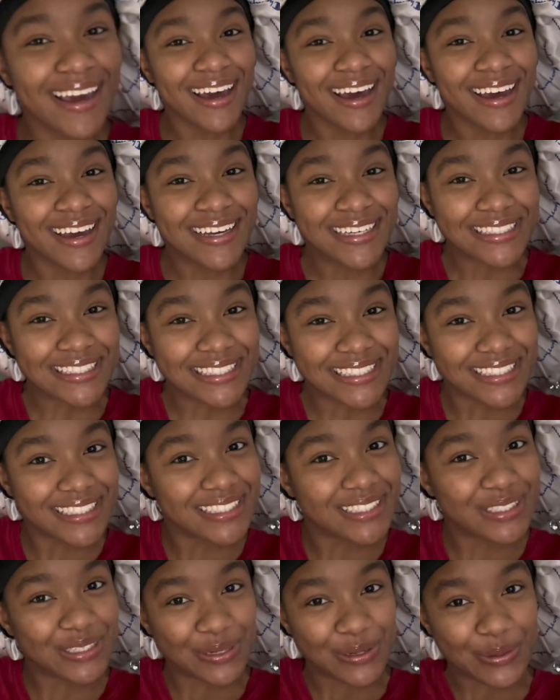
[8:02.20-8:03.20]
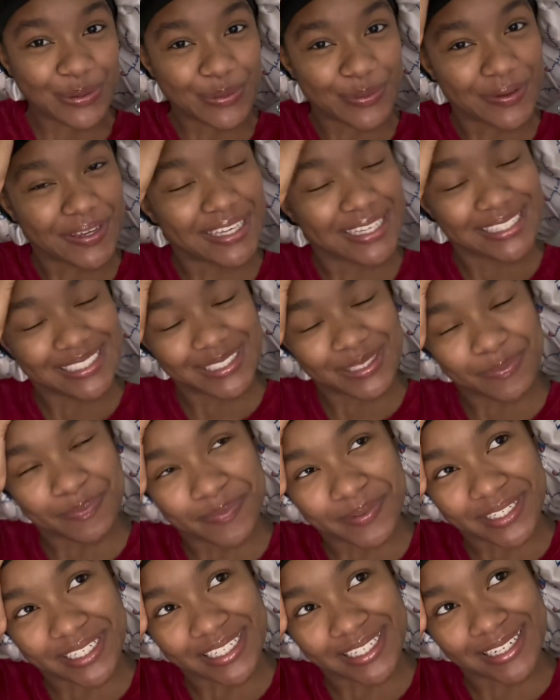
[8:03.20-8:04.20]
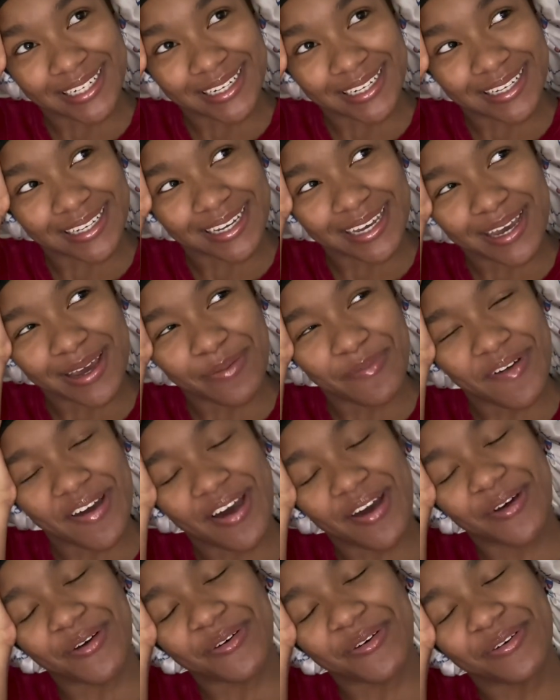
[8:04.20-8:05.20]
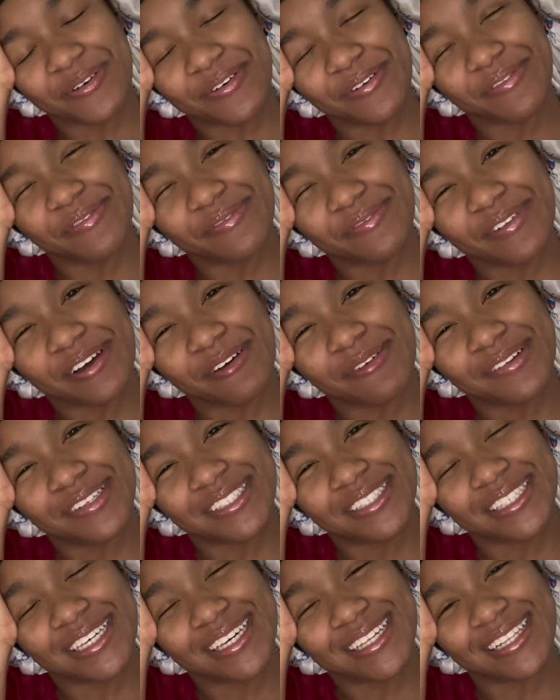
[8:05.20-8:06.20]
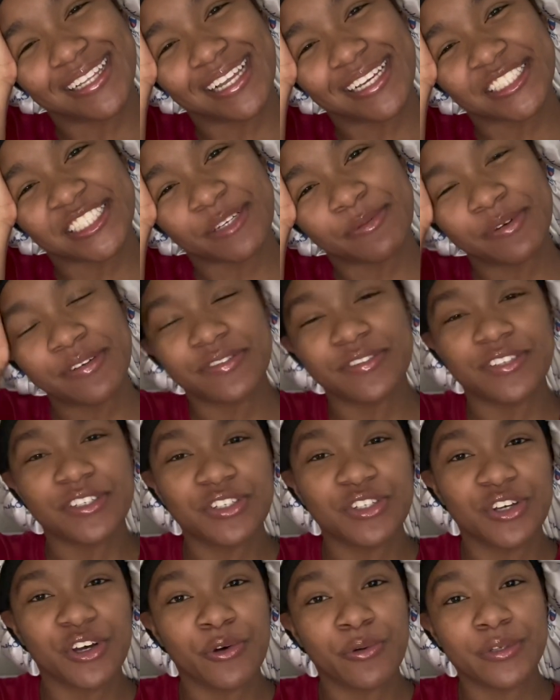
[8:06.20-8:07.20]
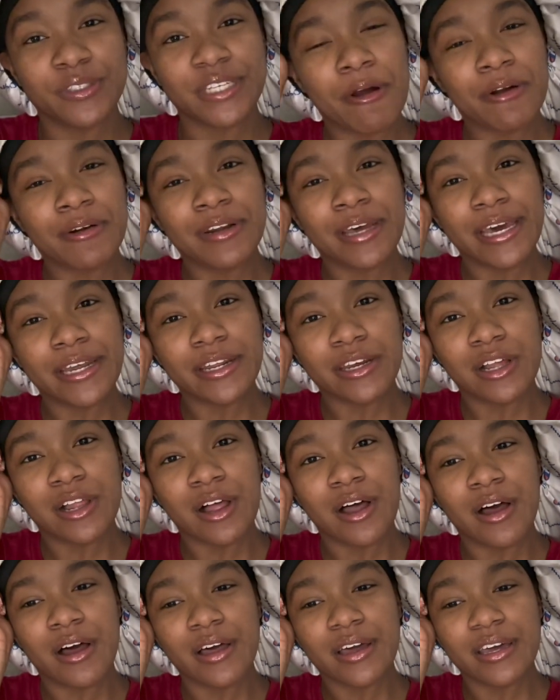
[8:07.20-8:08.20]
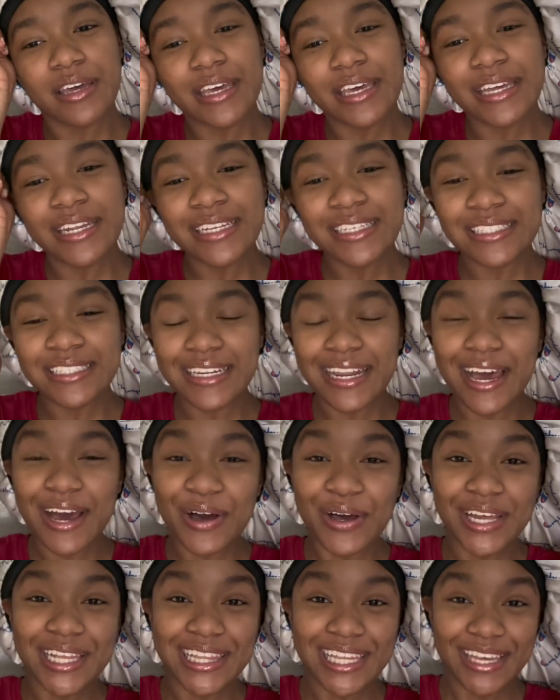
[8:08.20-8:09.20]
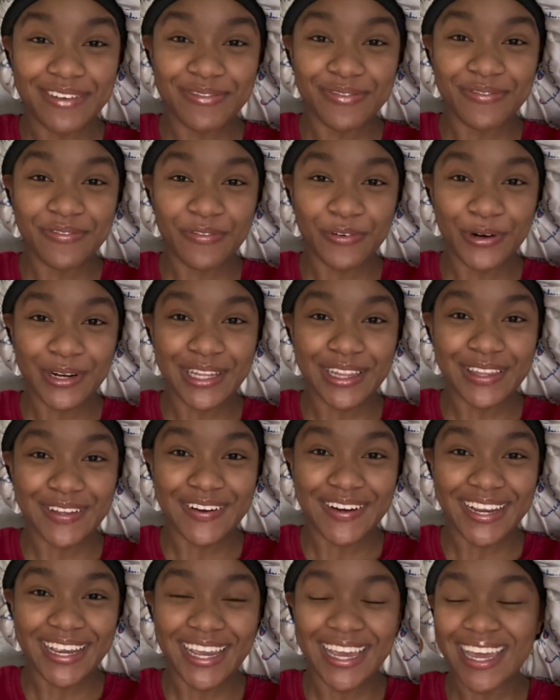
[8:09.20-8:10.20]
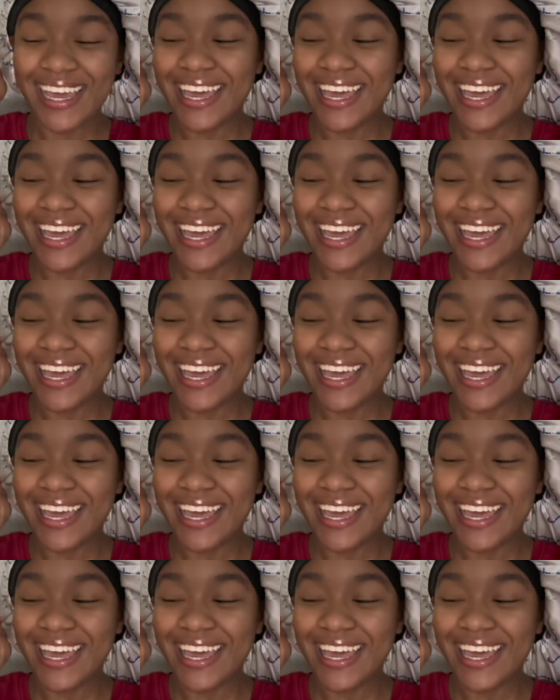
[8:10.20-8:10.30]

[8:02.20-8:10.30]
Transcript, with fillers: guys, so it's been about, I would say the last time I've seen y'all was like around 9 o'clock. It is now 11:43.